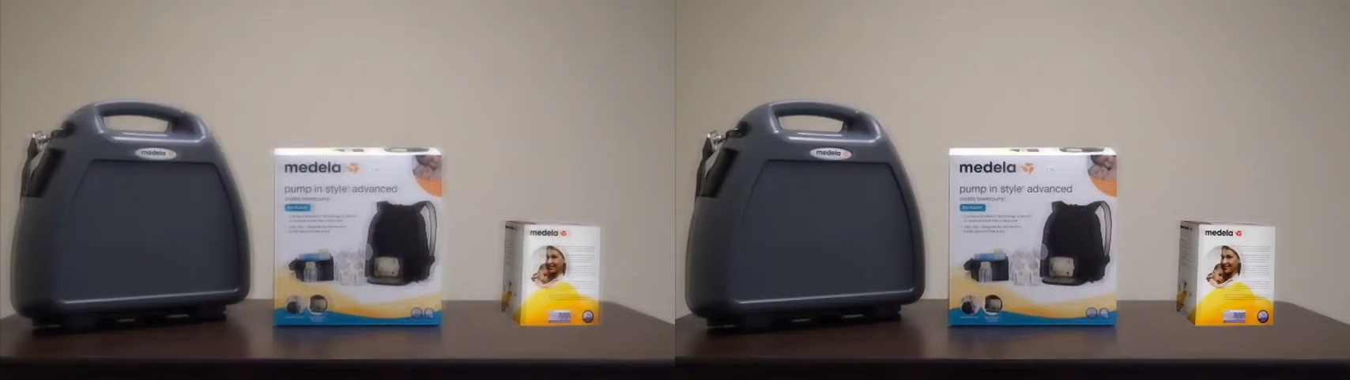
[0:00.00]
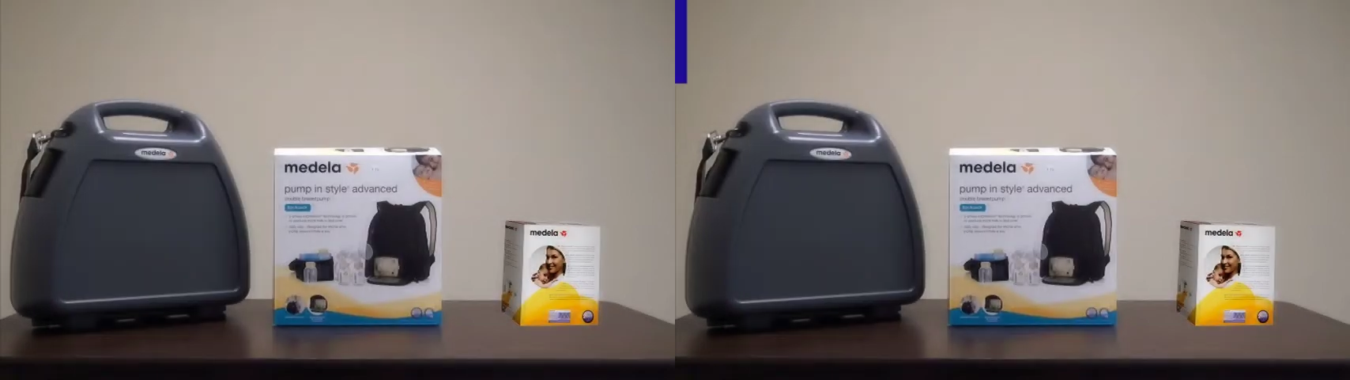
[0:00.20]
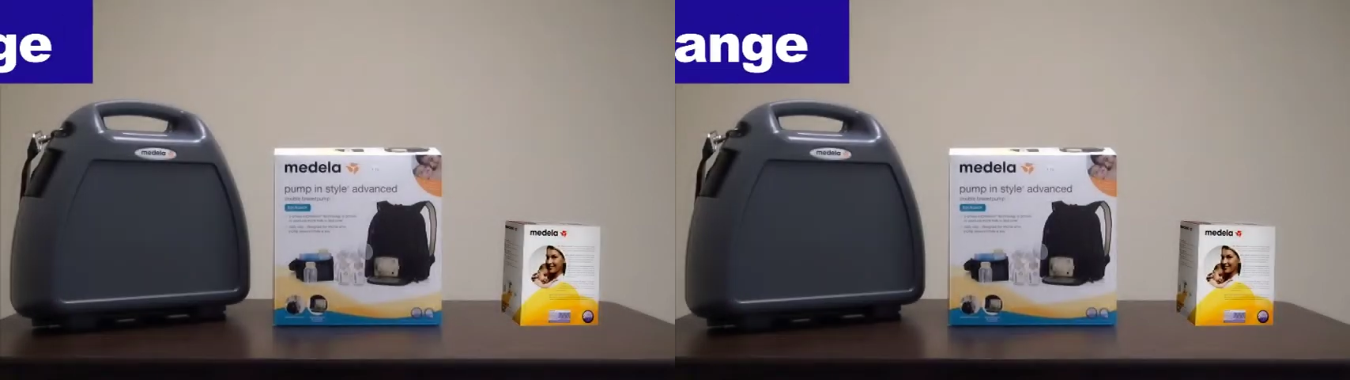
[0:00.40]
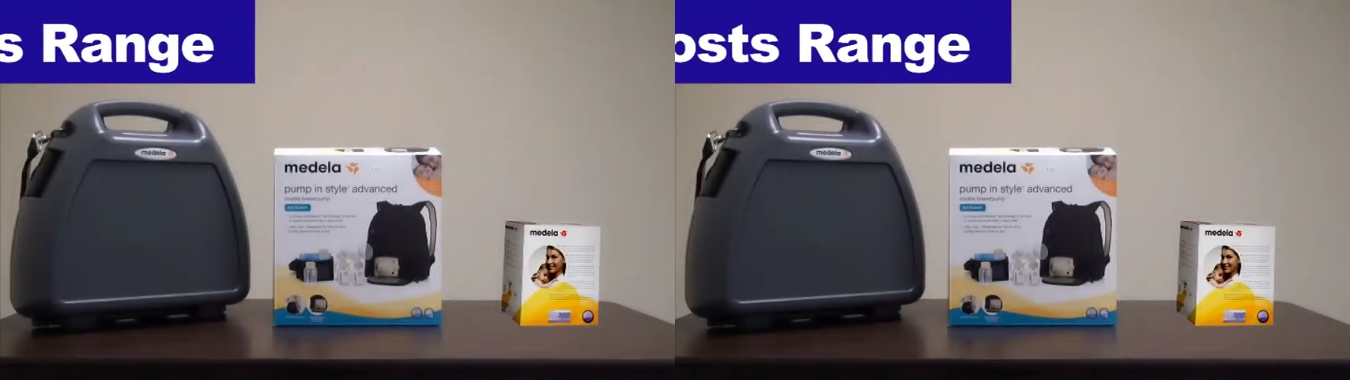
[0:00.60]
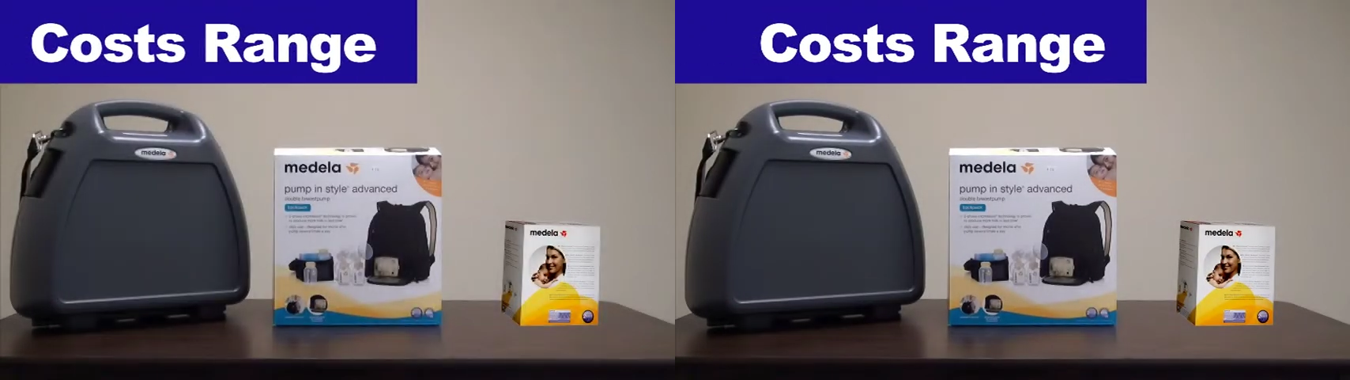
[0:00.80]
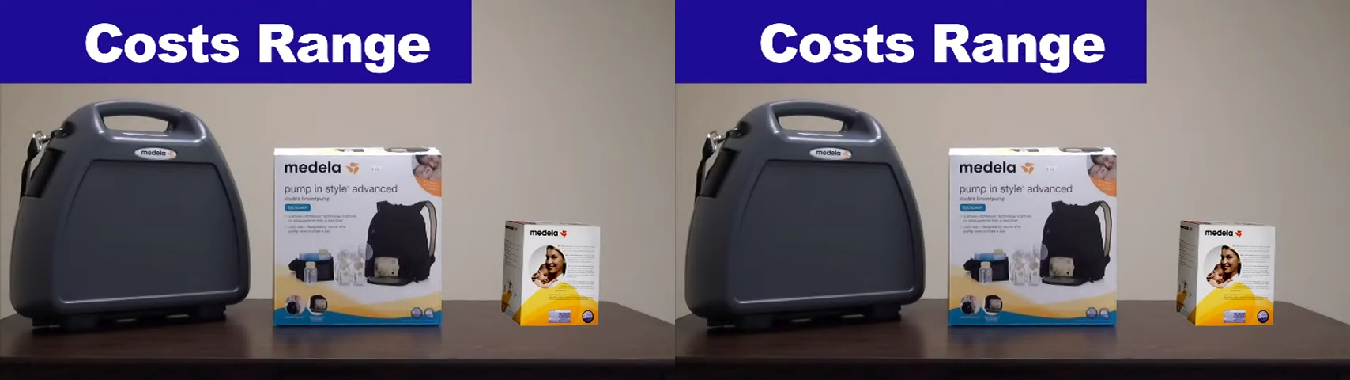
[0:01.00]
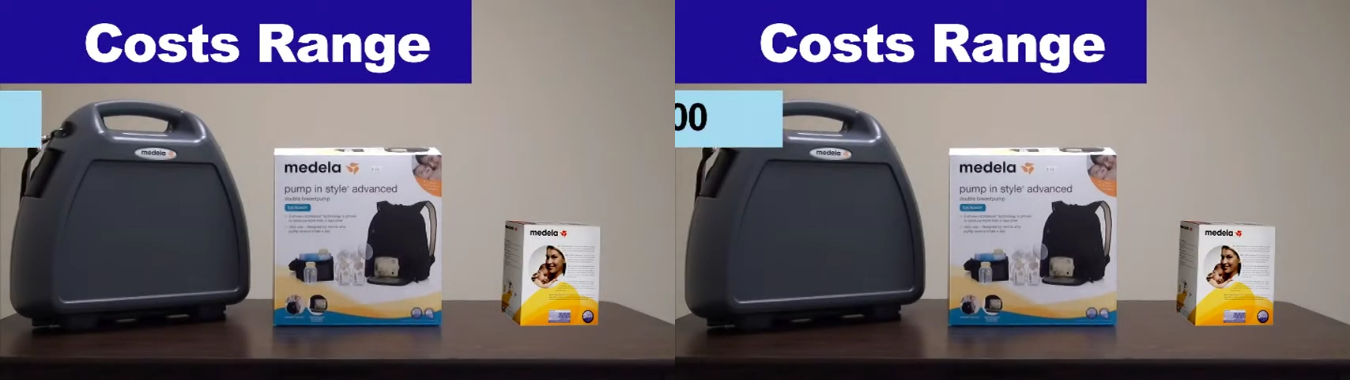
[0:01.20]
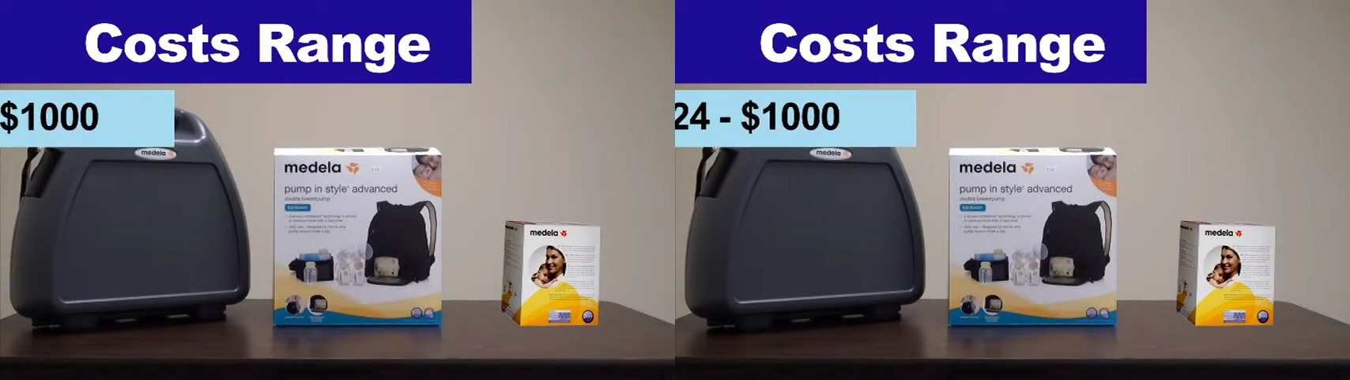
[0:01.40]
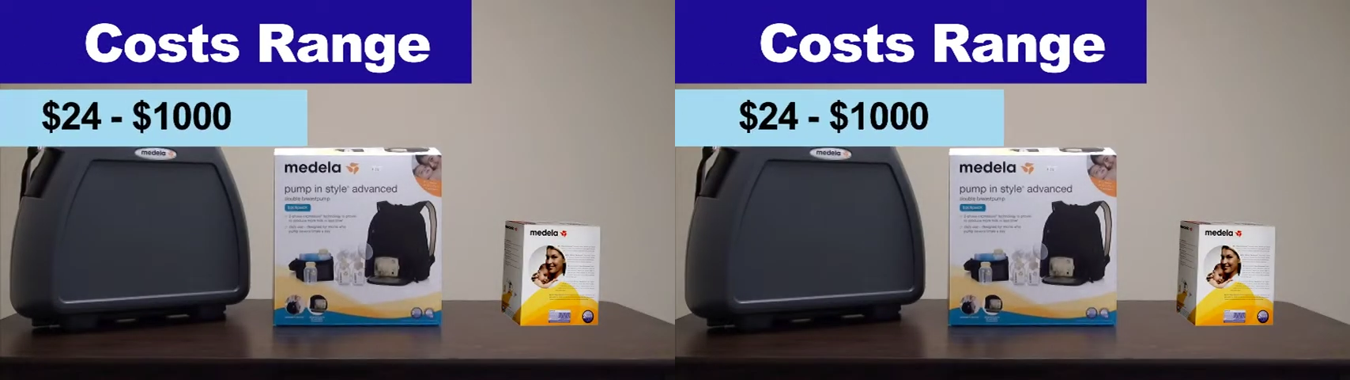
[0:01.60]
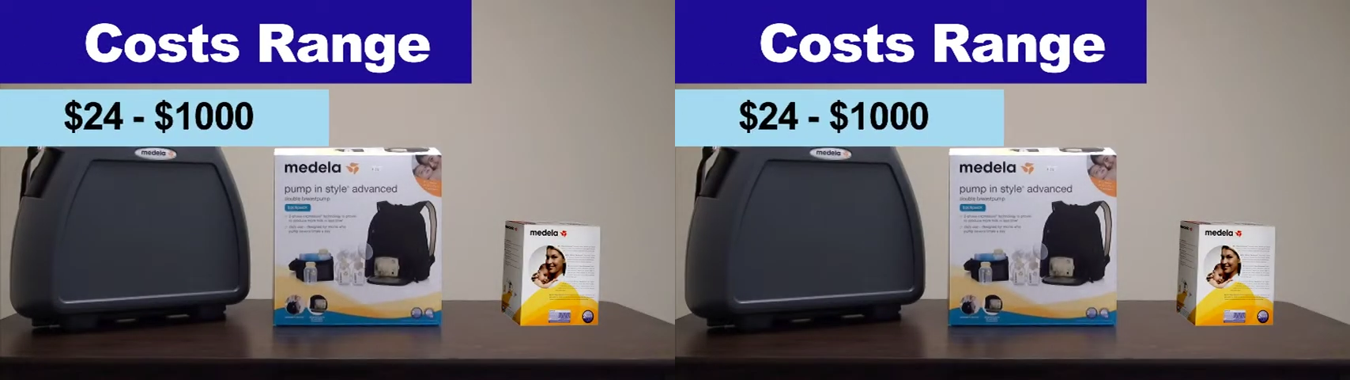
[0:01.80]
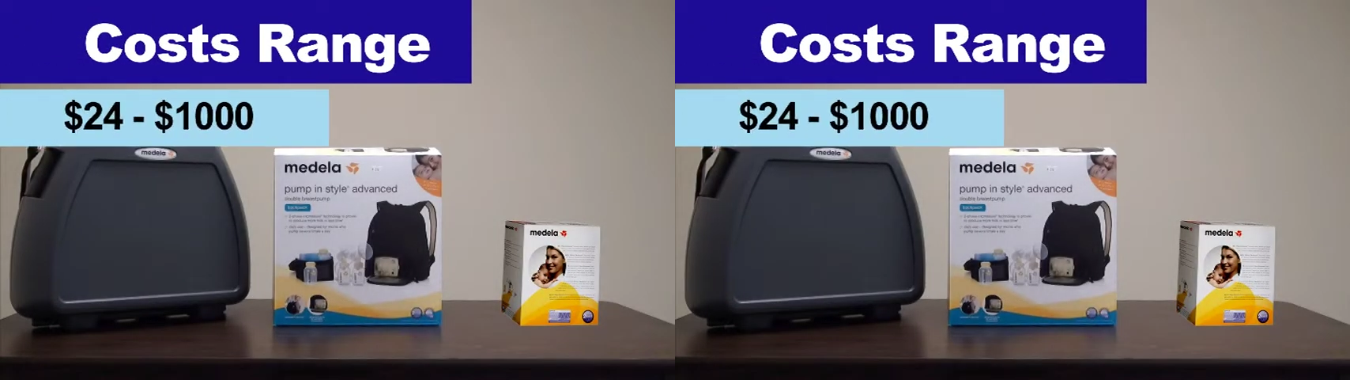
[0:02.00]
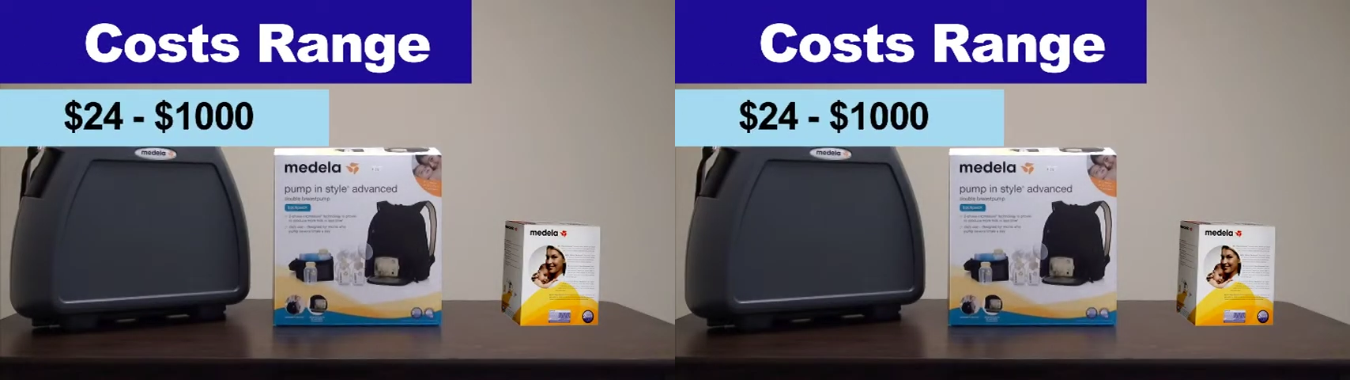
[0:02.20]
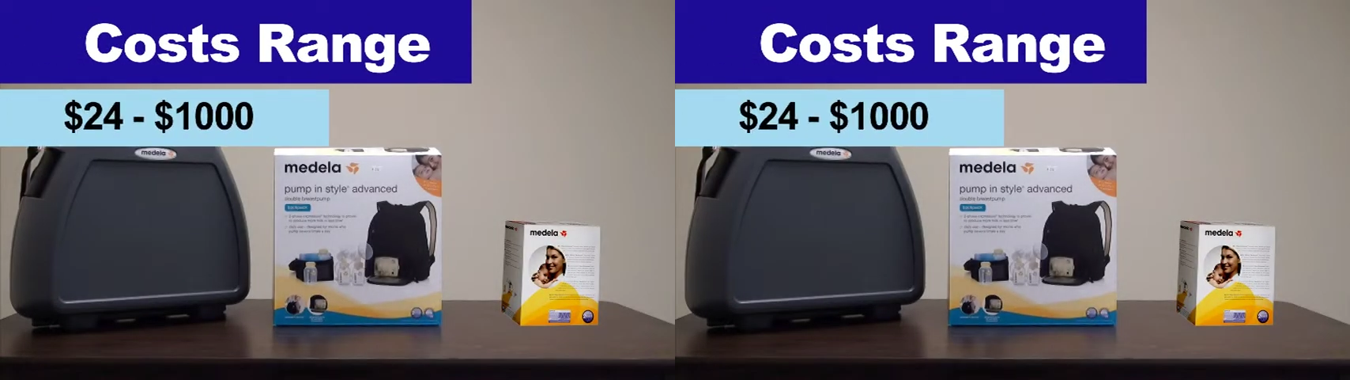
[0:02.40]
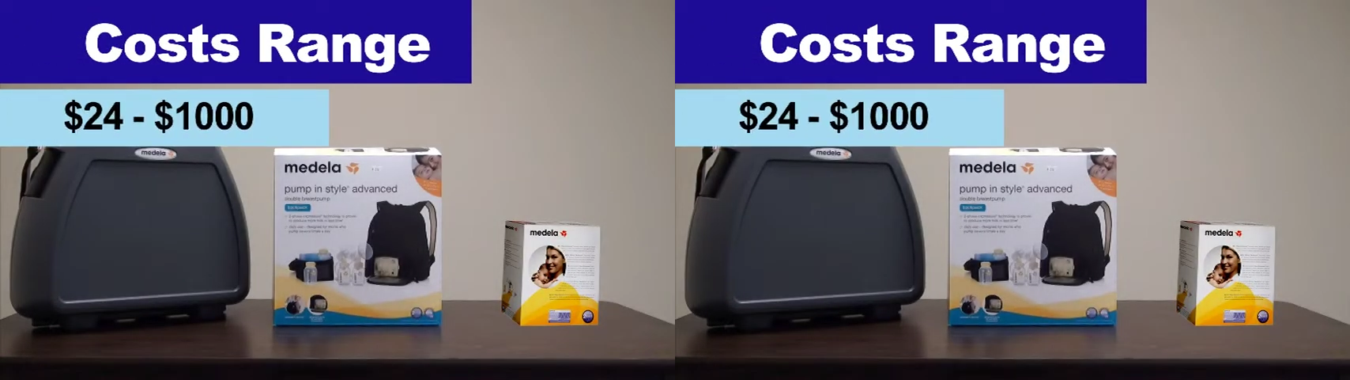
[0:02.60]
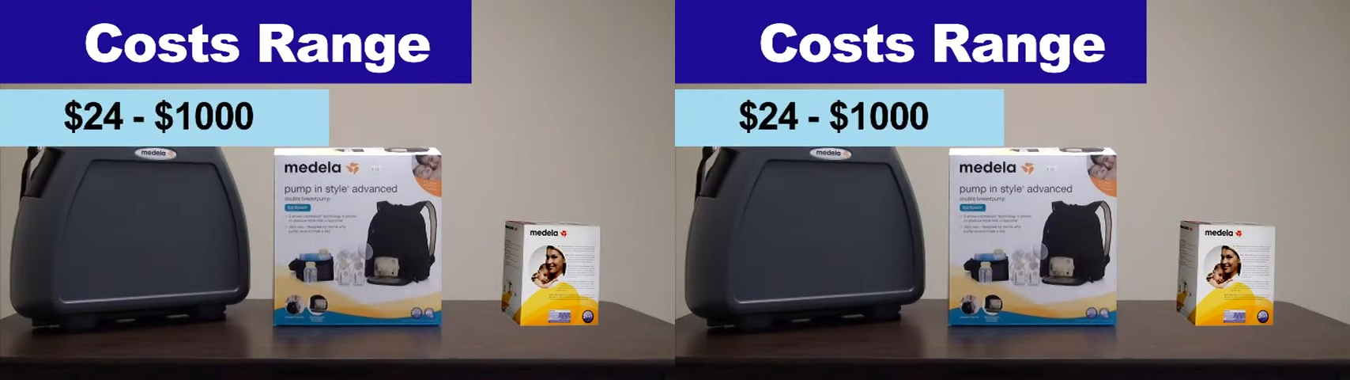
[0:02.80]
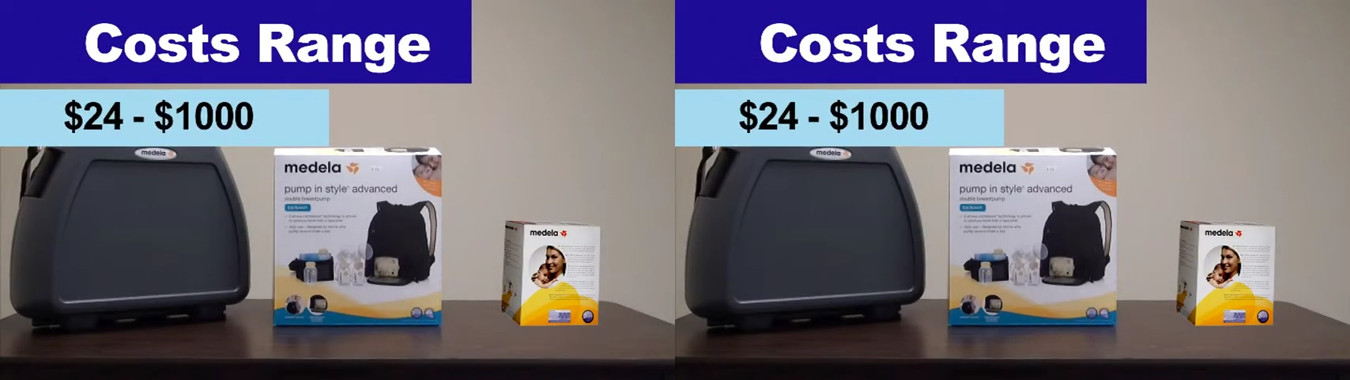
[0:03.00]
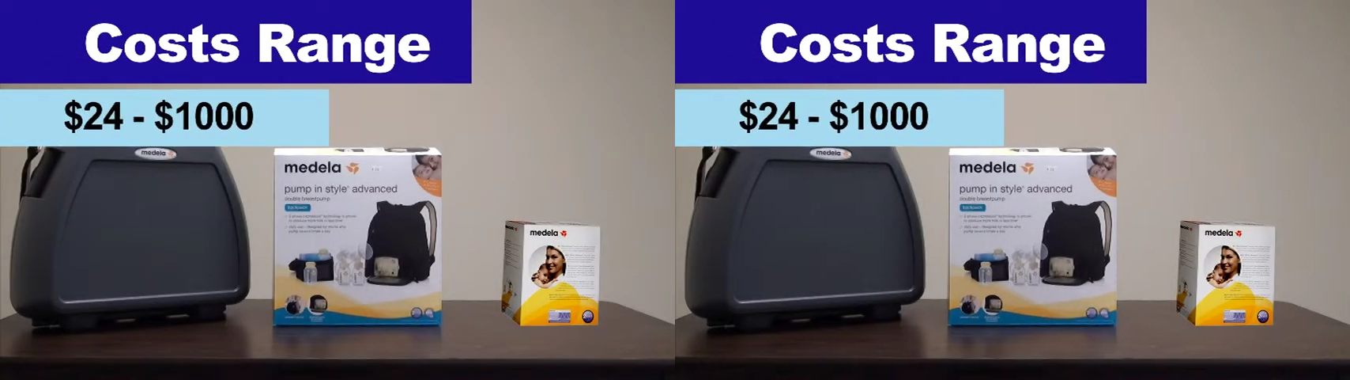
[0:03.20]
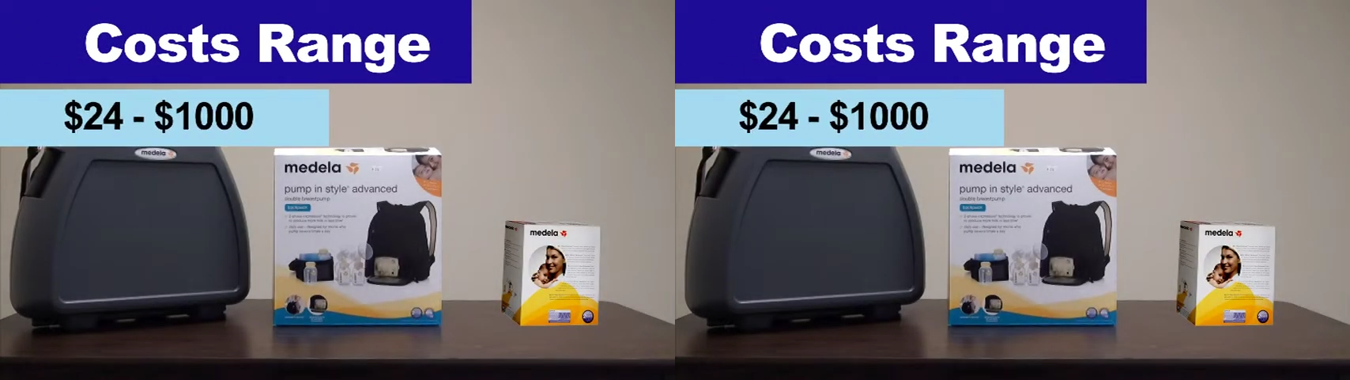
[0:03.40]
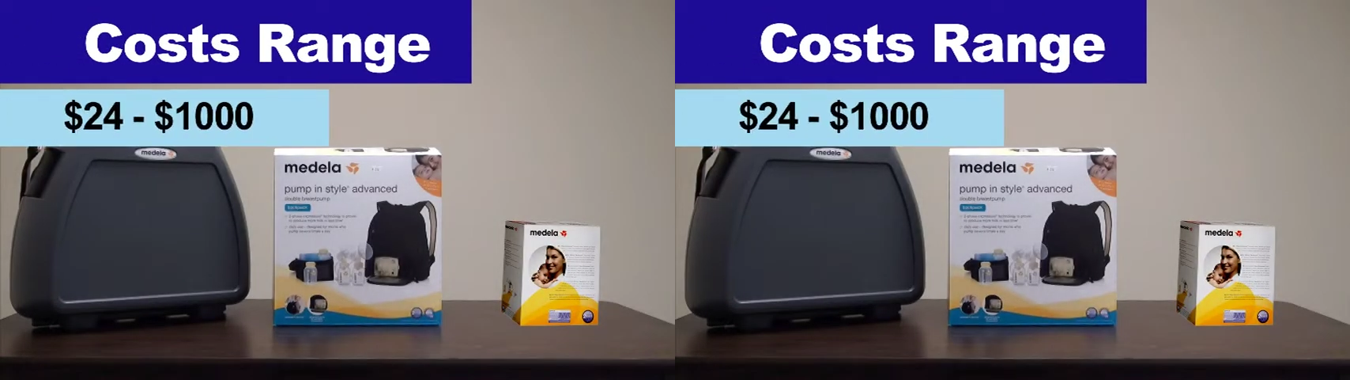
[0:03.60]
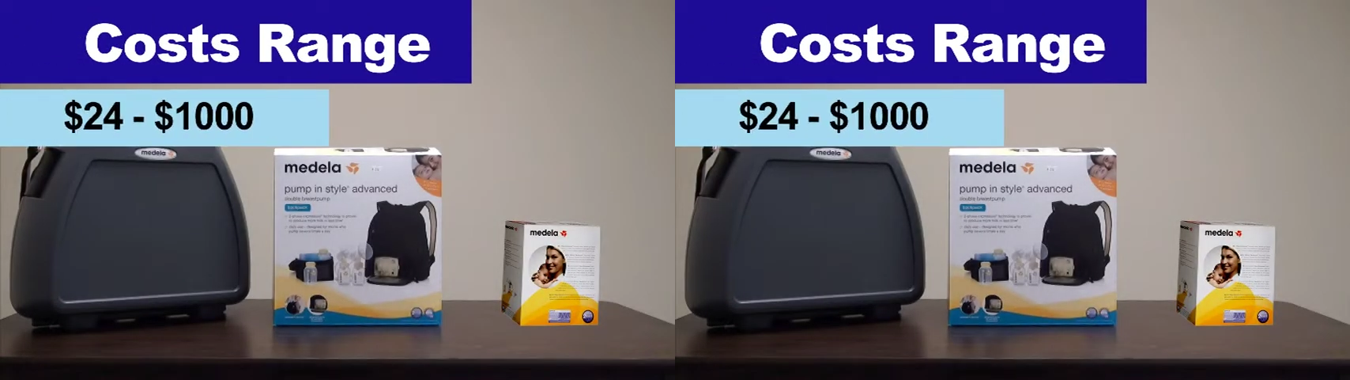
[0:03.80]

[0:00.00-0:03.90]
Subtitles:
No face is visible, so there are no lips to read.